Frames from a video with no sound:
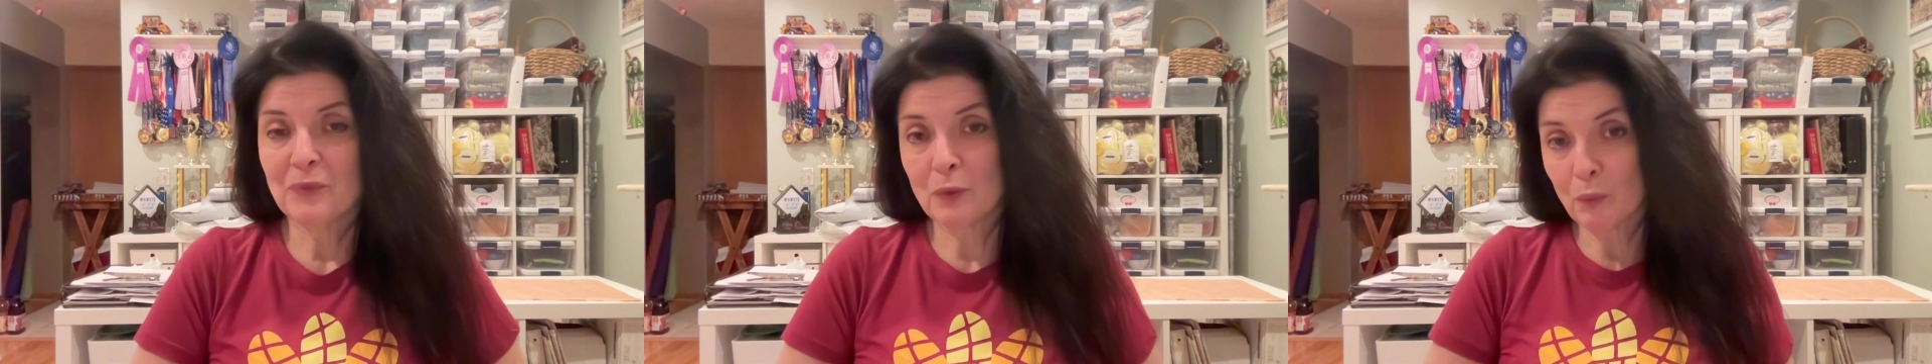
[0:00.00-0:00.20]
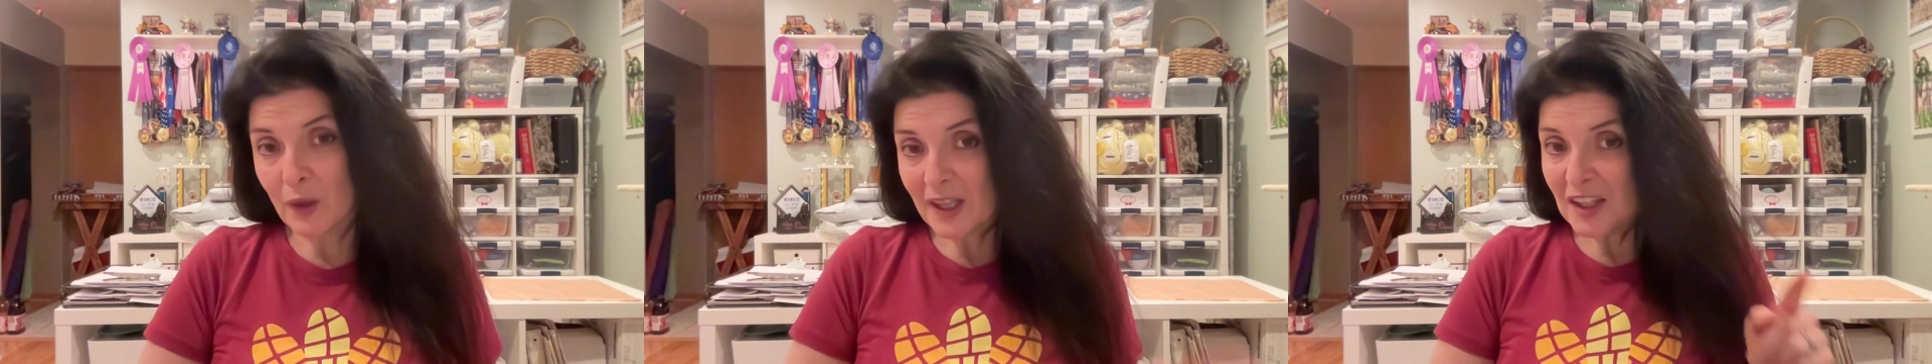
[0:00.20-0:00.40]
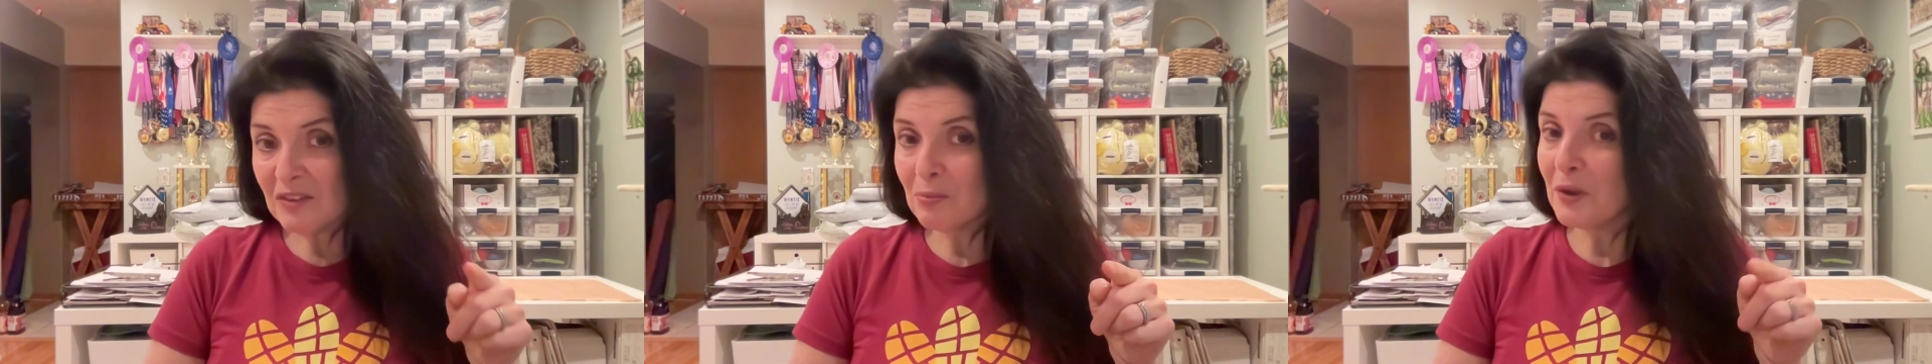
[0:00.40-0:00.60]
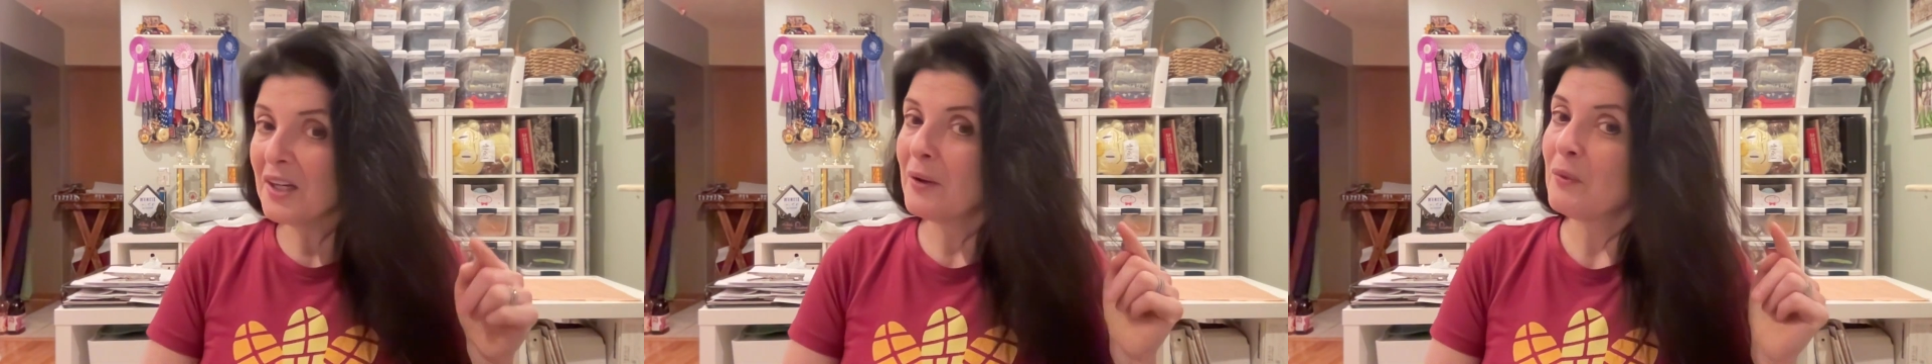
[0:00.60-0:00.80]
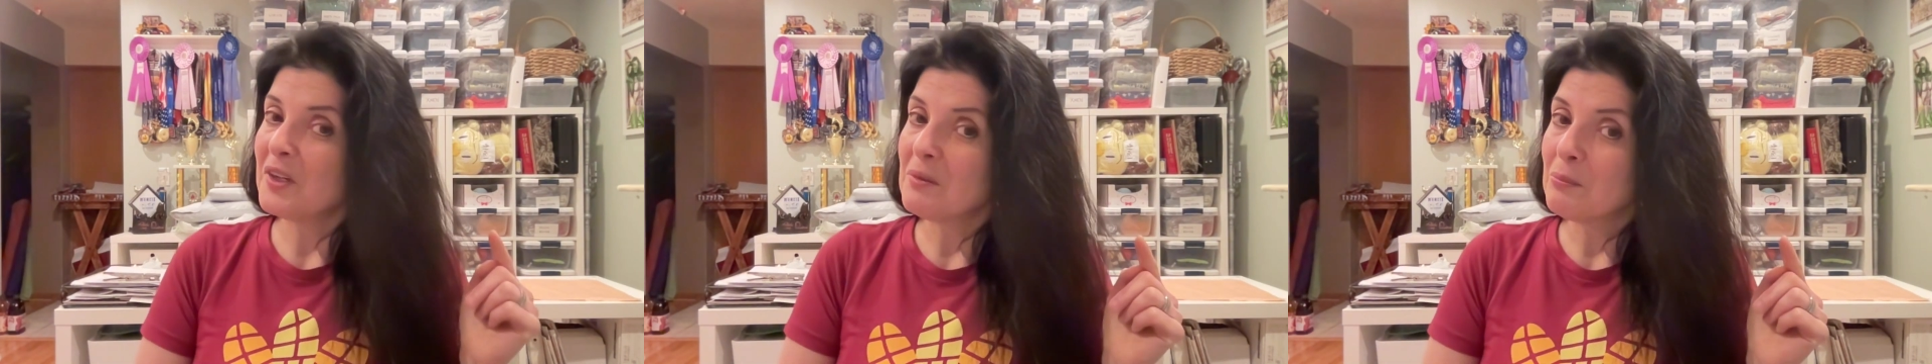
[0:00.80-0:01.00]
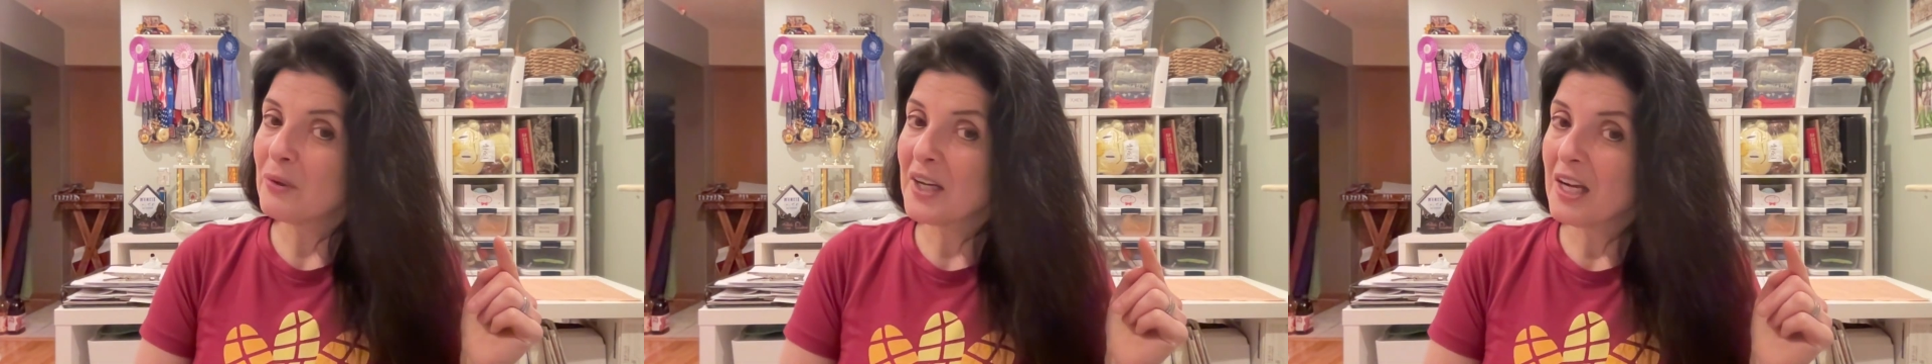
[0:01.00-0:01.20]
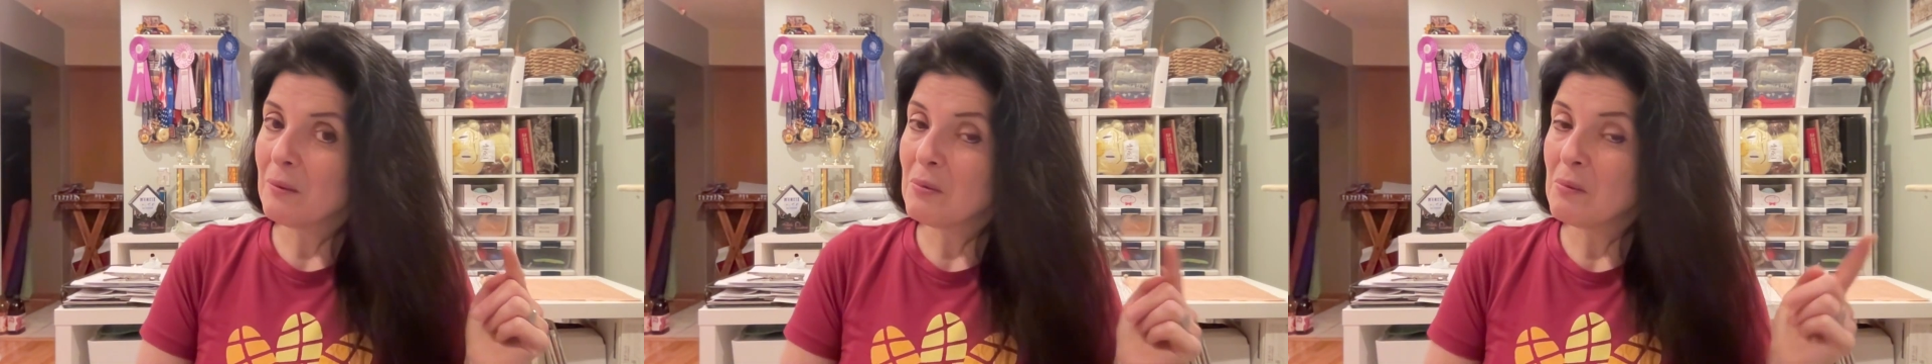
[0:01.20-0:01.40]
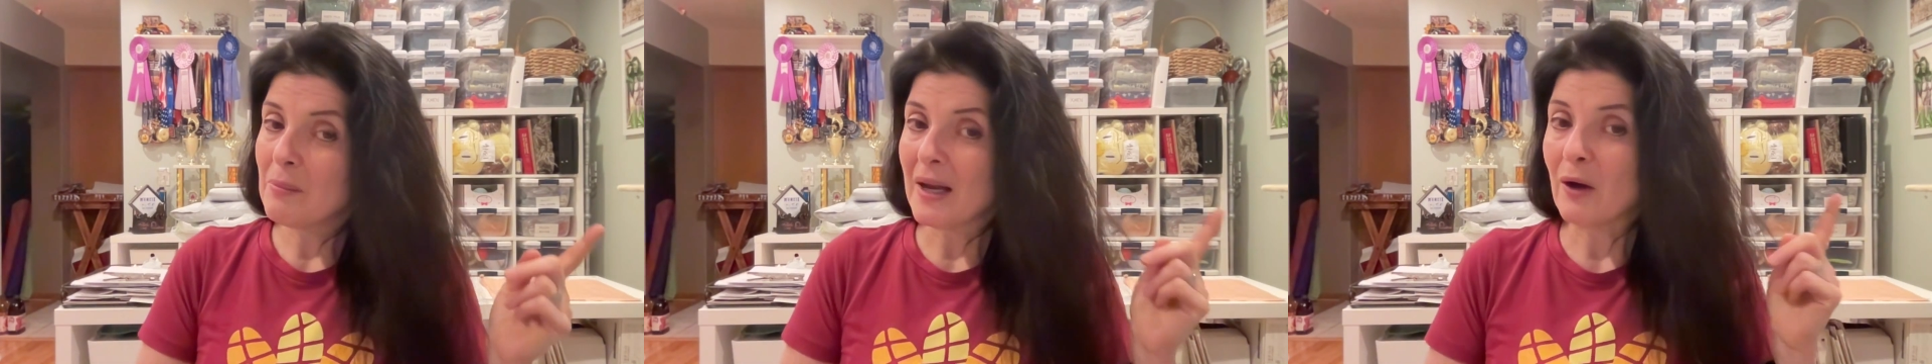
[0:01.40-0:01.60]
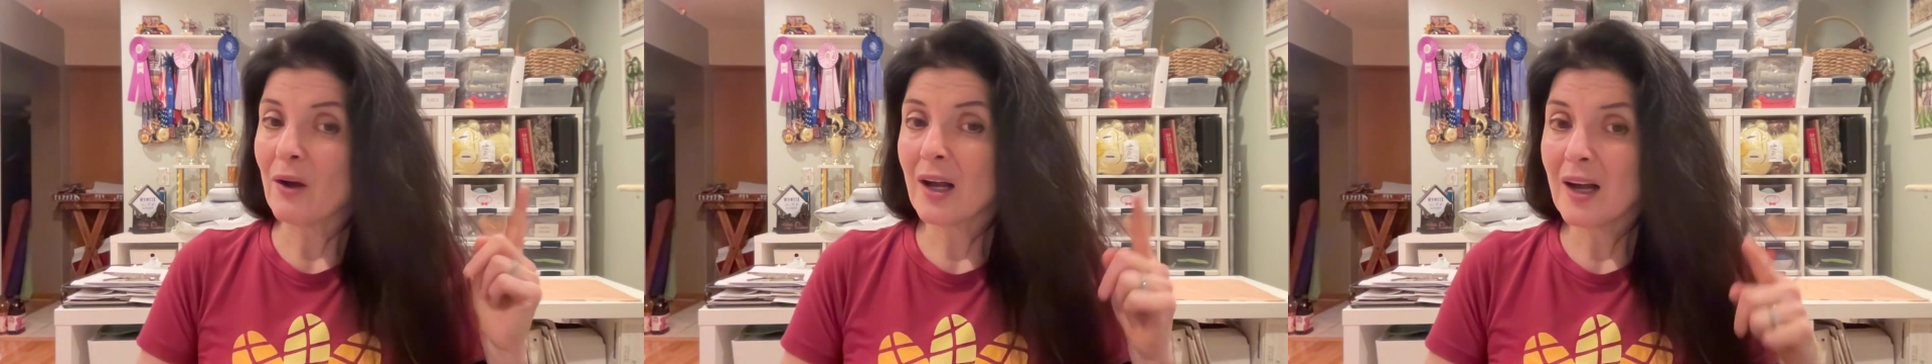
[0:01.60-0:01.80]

One last point I want to bring up about